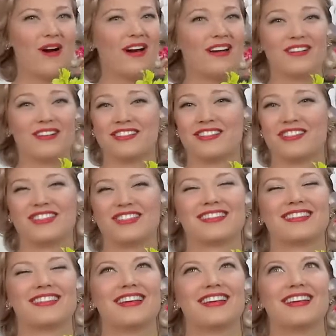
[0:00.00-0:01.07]
Water is
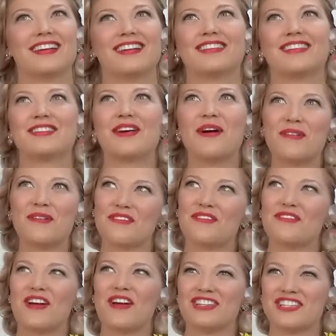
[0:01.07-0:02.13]
just so
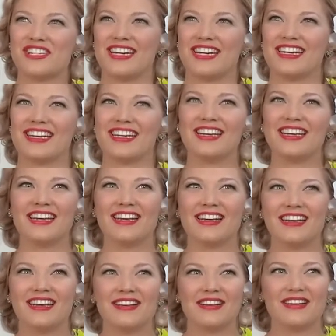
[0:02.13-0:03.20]
refreshing and
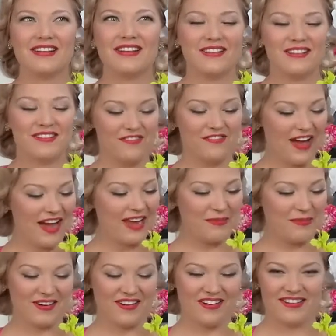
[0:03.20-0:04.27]

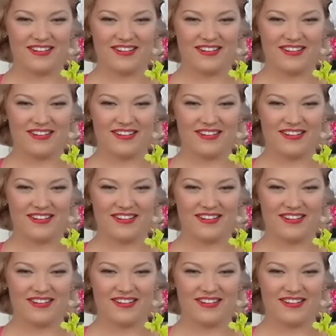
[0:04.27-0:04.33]
fiber